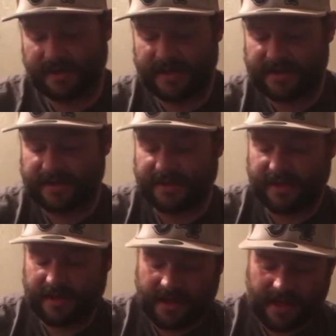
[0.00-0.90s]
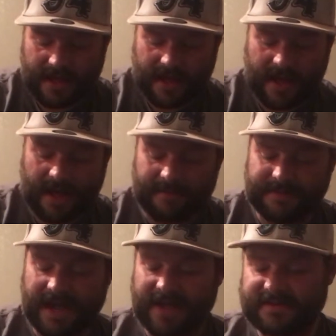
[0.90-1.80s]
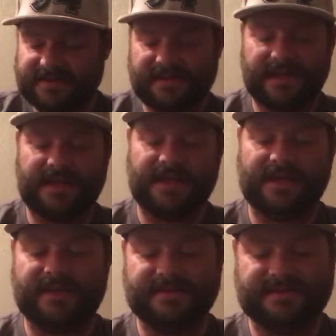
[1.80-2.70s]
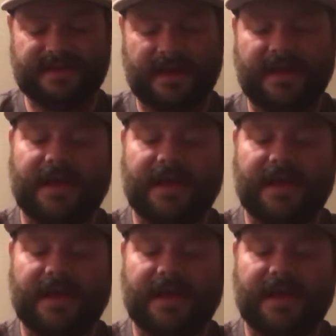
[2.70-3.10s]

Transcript: played it. Next is